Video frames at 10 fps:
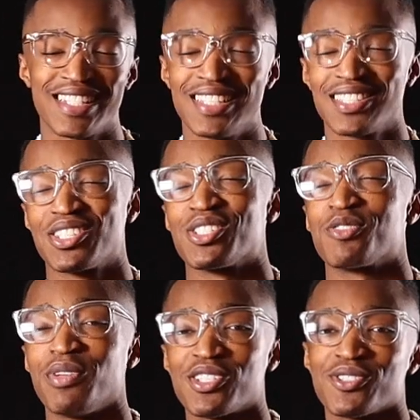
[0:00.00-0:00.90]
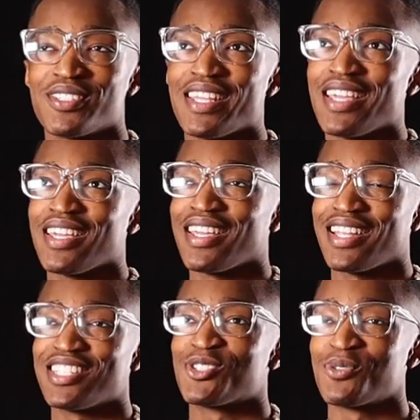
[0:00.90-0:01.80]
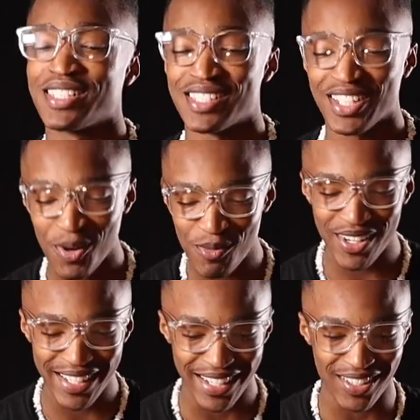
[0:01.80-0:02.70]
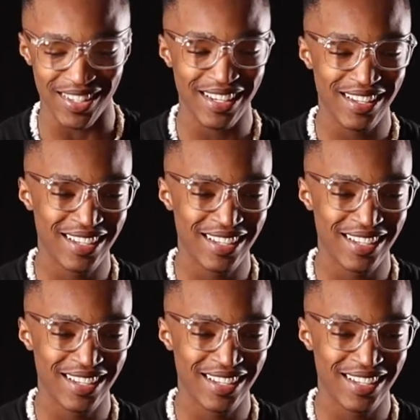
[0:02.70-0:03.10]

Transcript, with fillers: Today's such a special day, and I just wanted to come on here.